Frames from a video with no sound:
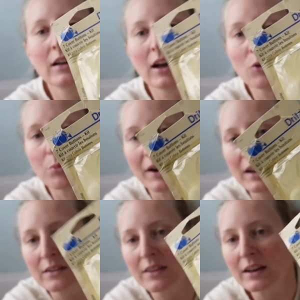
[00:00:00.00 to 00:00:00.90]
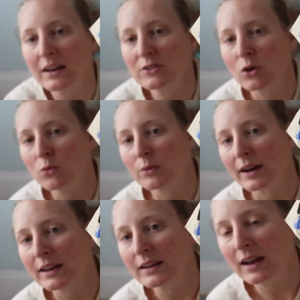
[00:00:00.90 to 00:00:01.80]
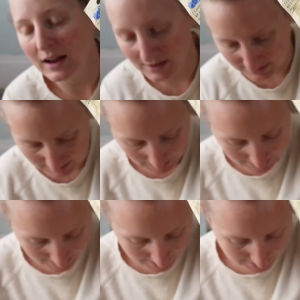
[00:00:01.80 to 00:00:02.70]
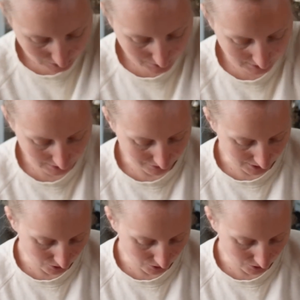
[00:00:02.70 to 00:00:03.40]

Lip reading: a brand that I don't recognize. And these are really fun.